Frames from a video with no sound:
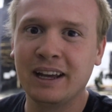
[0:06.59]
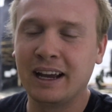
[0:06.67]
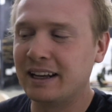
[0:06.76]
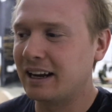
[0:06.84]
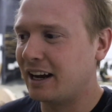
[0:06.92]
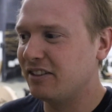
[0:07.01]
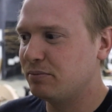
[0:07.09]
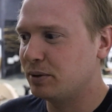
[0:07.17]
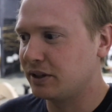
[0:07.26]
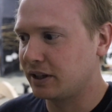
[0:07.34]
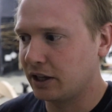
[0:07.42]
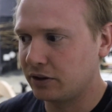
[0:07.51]
And I've put
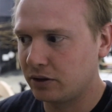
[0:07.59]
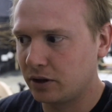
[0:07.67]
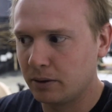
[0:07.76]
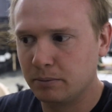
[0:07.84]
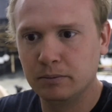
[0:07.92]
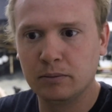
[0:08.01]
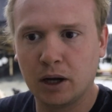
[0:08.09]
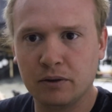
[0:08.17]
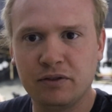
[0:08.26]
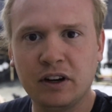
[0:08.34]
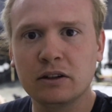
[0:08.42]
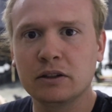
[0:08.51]
together a
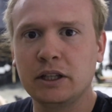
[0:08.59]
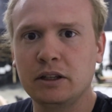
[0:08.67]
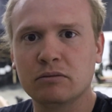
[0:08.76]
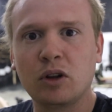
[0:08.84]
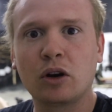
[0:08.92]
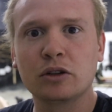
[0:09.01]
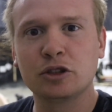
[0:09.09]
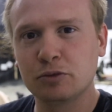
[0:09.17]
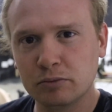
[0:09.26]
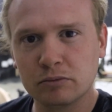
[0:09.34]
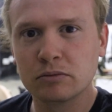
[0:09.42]
fairly large